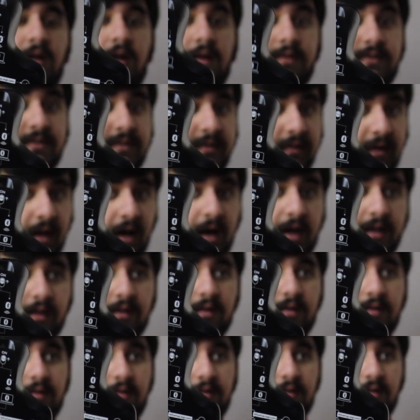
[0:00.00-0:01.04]
It's
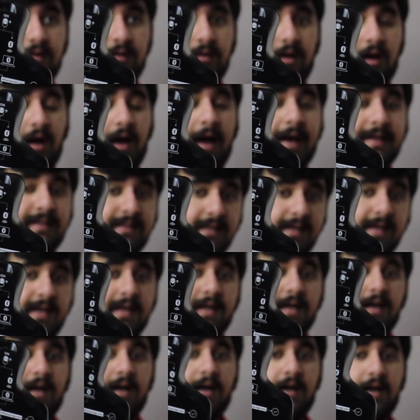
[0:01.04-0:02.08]
not.
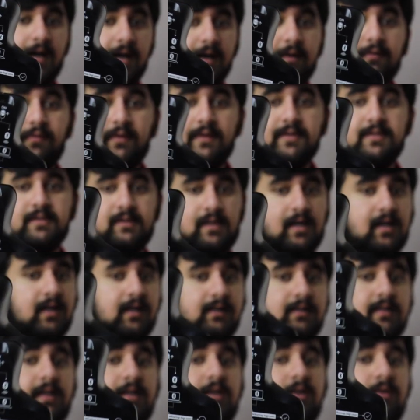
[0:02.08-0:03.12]
Ideally, if it's
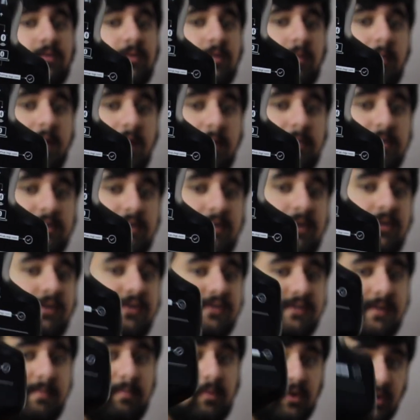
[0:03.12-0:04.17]
not, then you will be able to
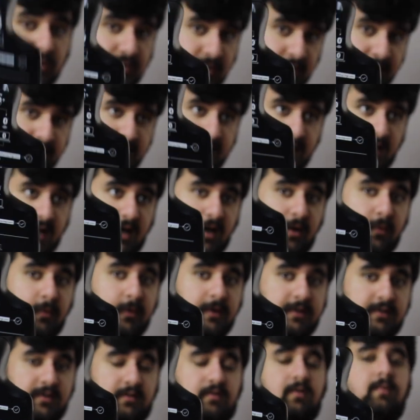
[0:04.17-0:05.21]
use the Bluetooth,
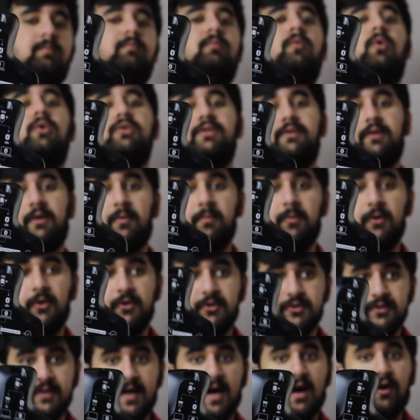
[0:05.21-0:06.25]
which most of the
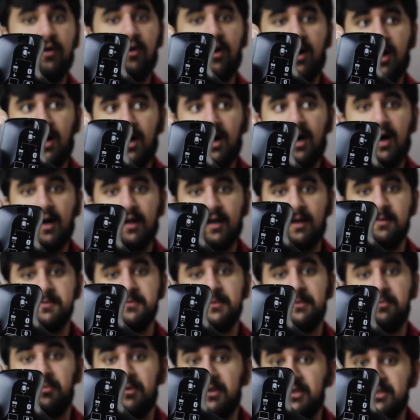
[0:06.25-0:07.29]
computers now comes
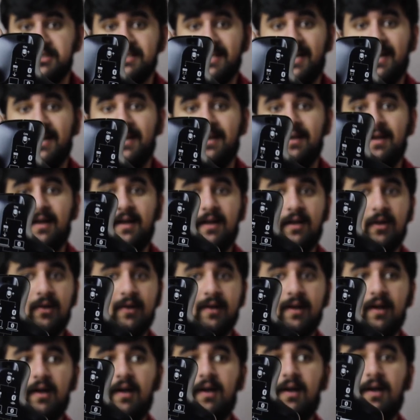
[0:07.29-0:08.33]
with Windows 10
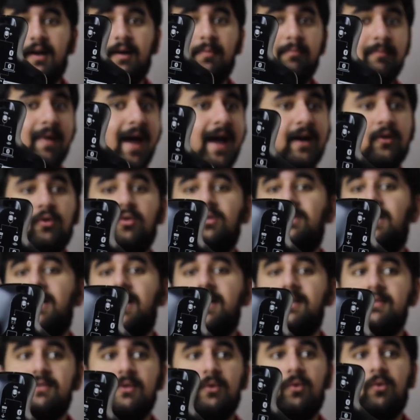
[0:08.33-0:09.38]
or Mac
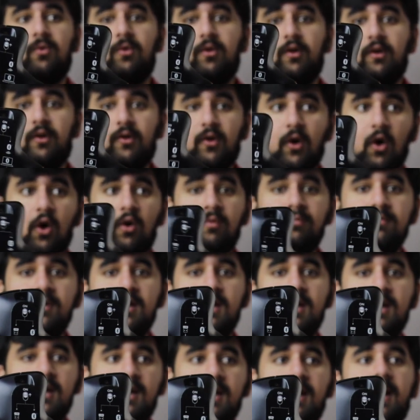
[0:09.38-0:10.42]
OS or Chrome.
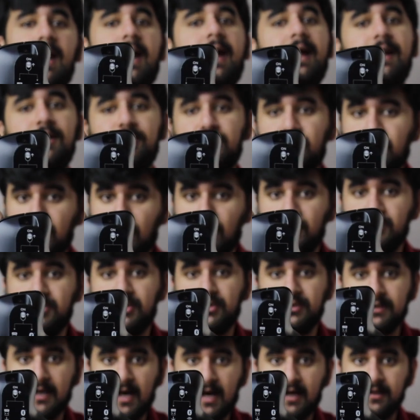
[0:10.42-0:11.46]
It shows
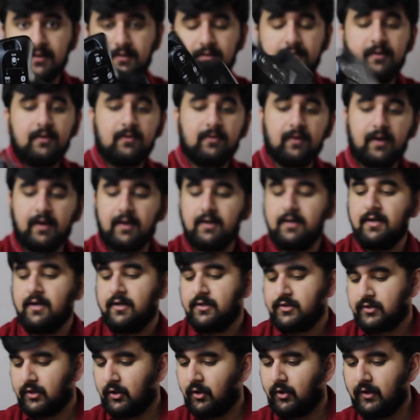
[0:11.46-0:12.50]
you that, right?
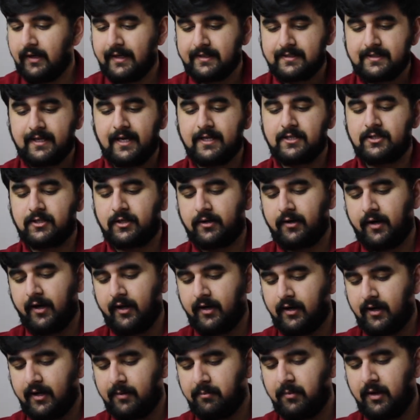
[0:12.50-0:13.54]
So let's get
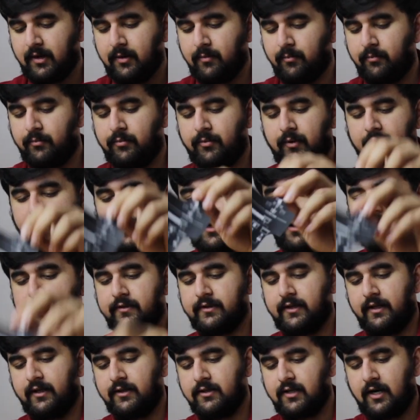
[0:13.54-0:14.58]
started. Let me bring
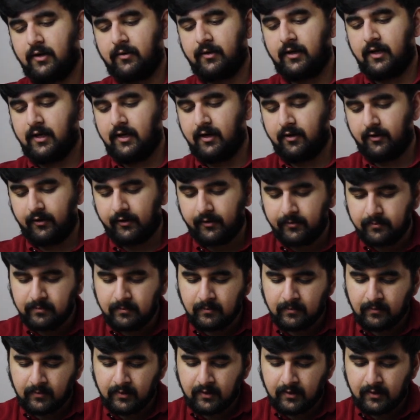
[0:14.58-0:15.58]
everything down here.